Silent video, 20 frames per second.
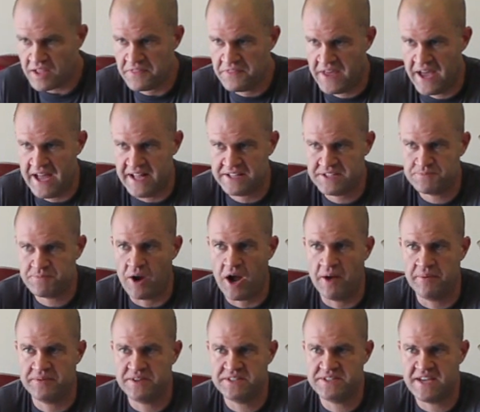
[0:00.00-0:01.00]
that's
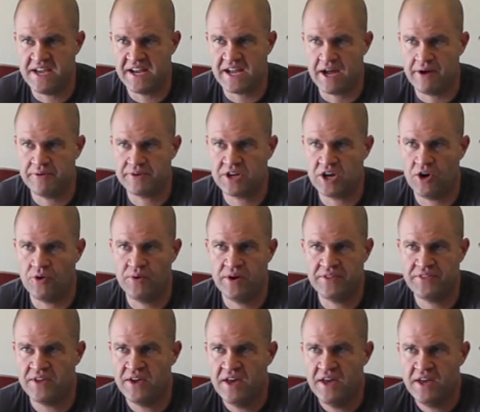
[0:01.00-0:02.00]
probably the tank I would go
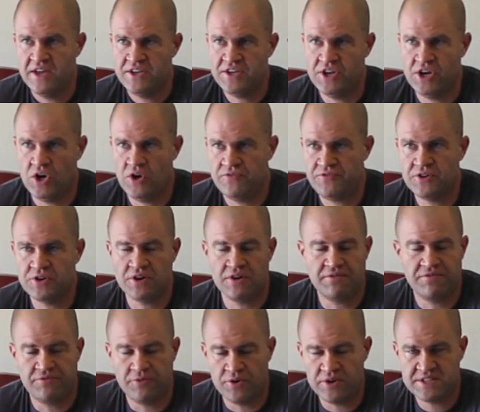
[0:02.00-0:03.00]
with. You know, if you can
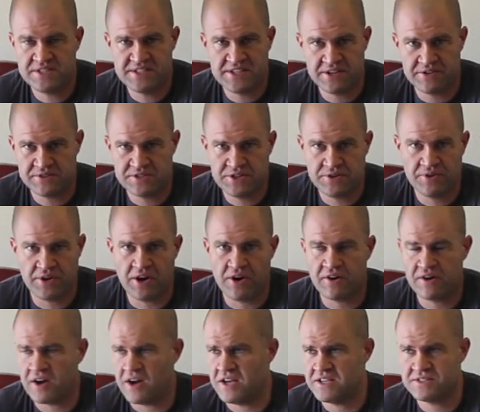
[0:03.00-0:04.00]
avoid CO2 at
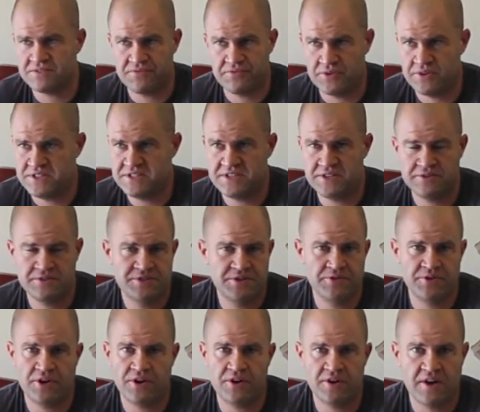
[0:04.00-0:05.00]
all costs, avoid
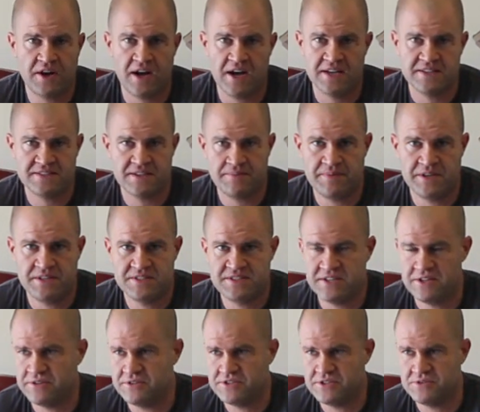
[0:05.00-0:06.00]
CO2 at all costs. I mean,
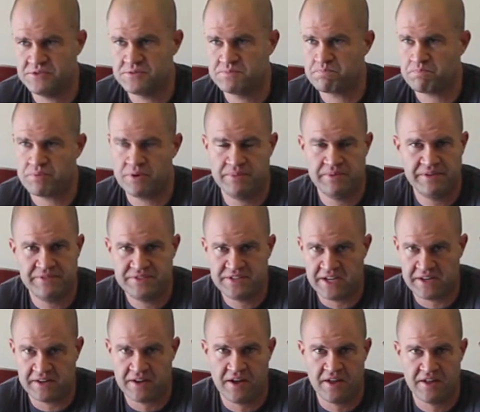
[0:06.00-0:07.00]
CO2 is primitive
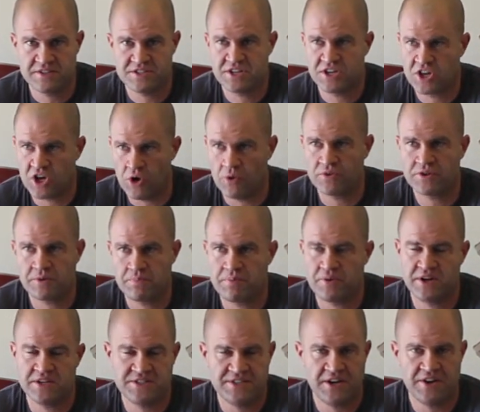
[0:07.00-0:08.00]
technology. Go with
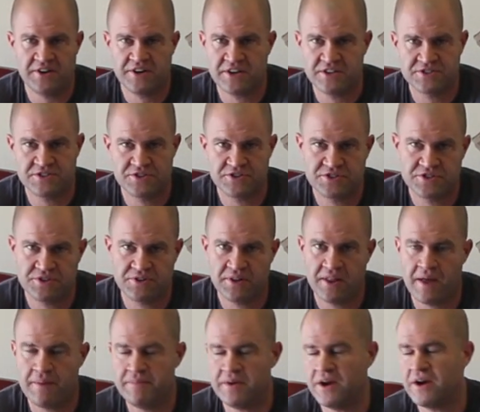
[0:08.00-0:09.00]
compressed air. Your gun's going to shoot a
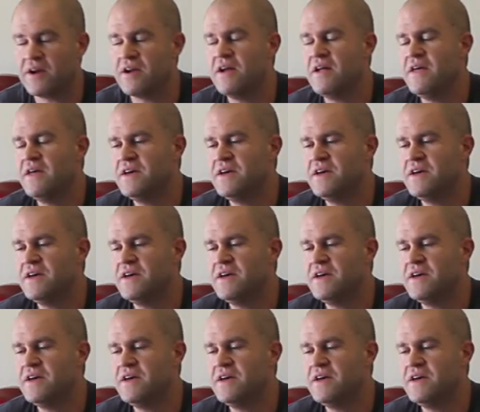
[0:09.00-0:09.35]
lot better.